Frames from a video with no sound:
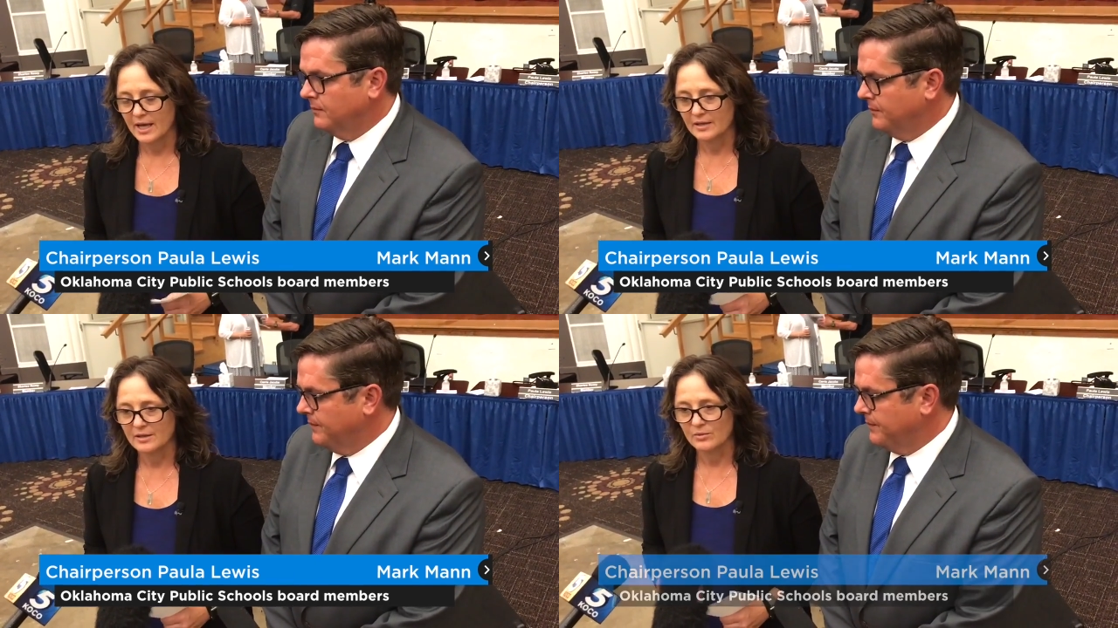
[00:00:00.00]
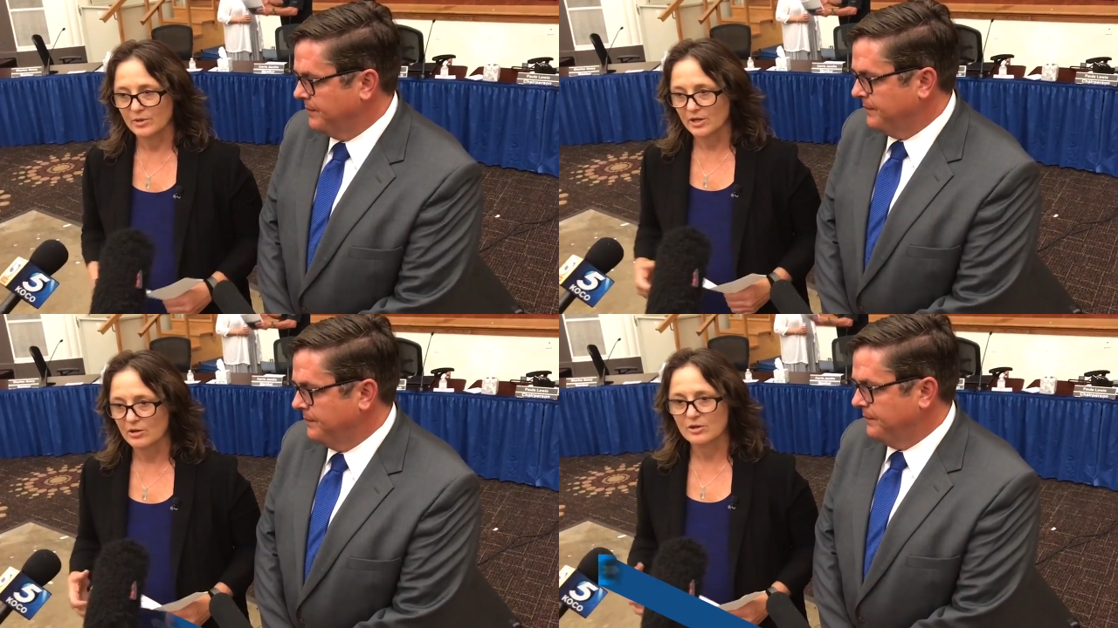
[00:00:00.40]
Speaker 1: and that
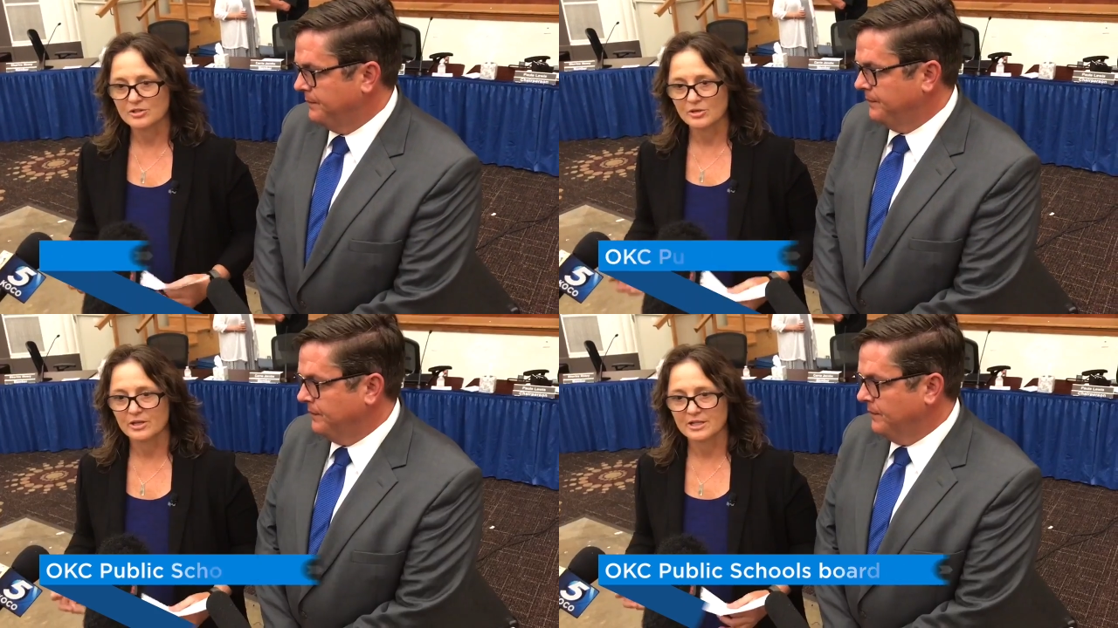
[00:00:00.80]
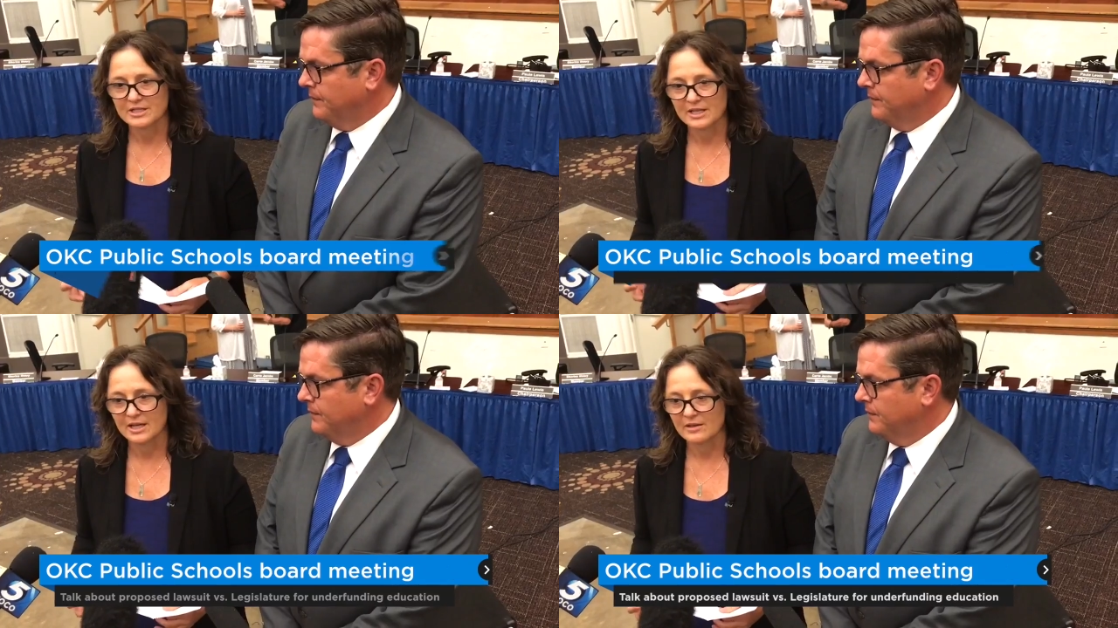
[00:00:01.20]
we are starting
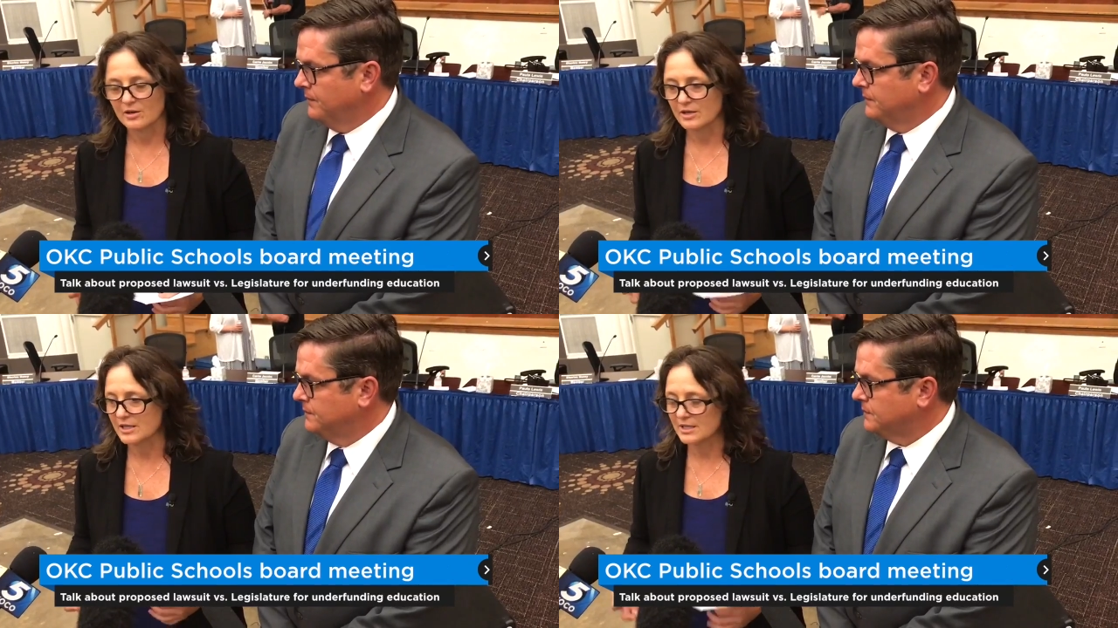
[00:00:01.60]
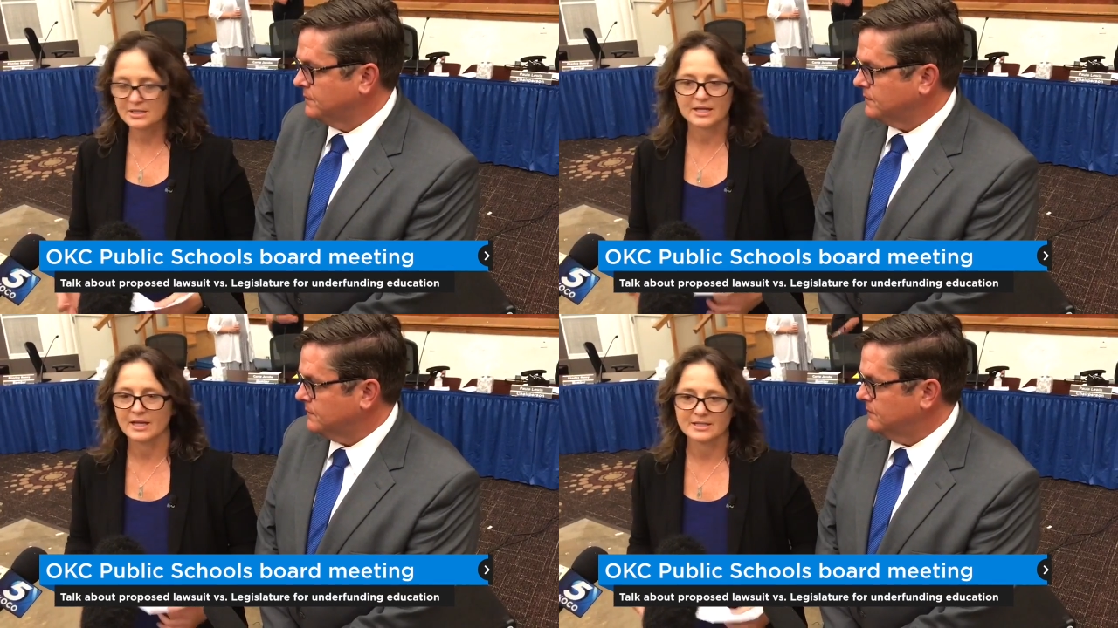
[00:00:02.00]
to say that our
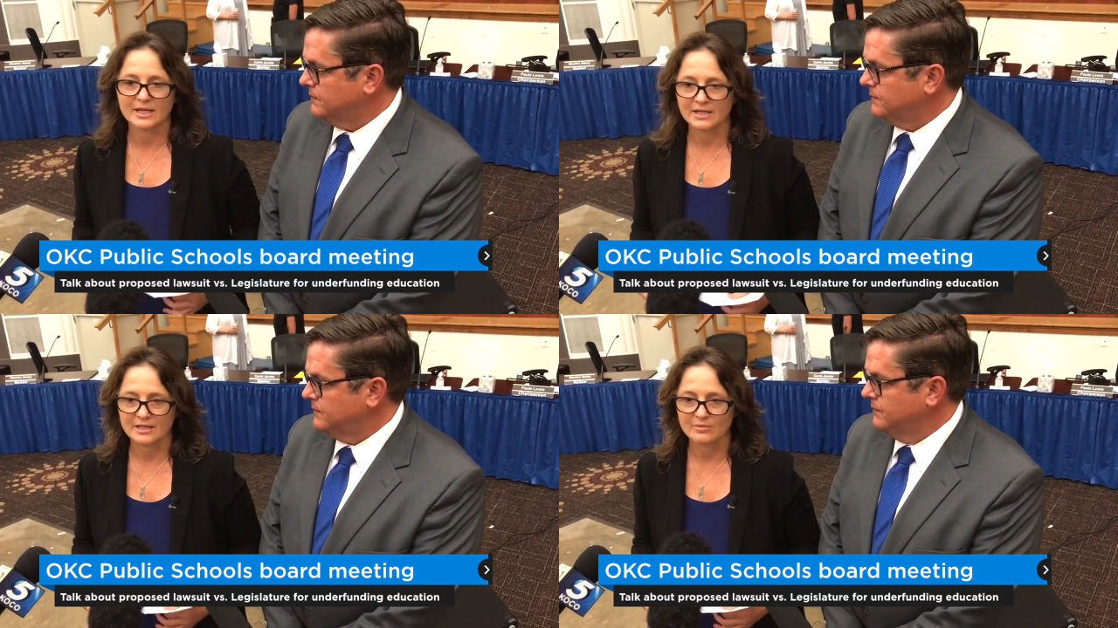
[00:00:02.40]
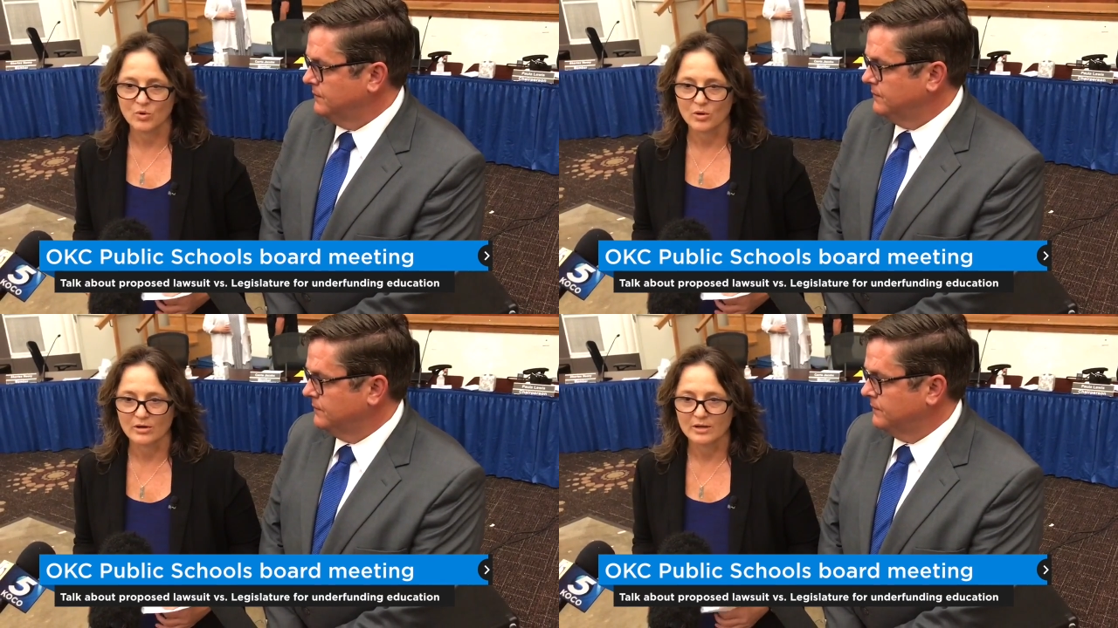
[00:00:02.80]
kids can't take
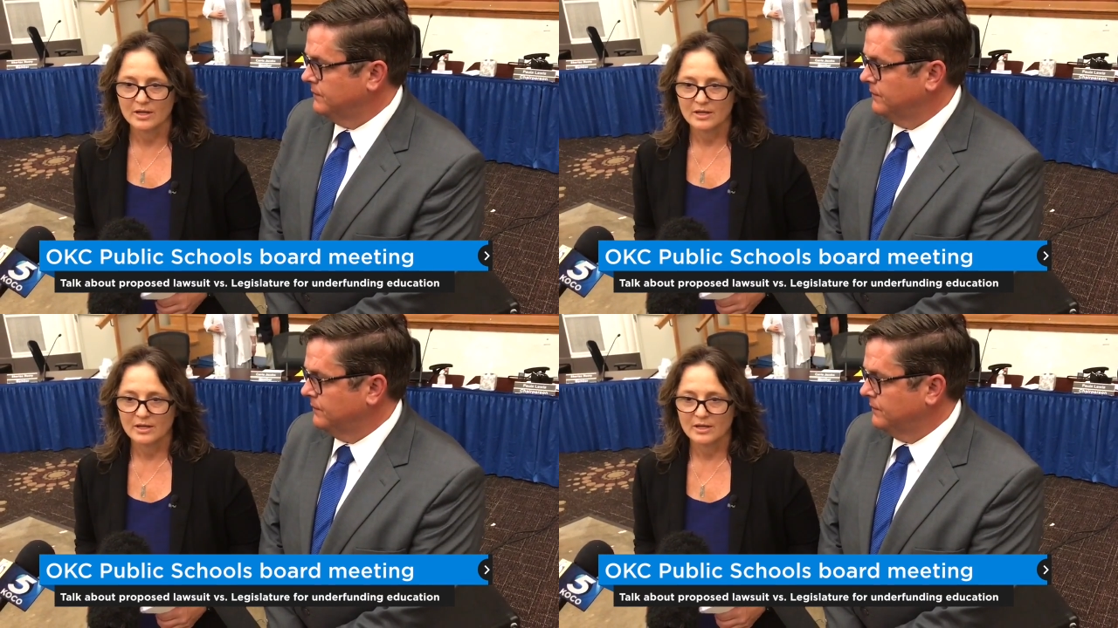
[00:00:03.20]
anymore.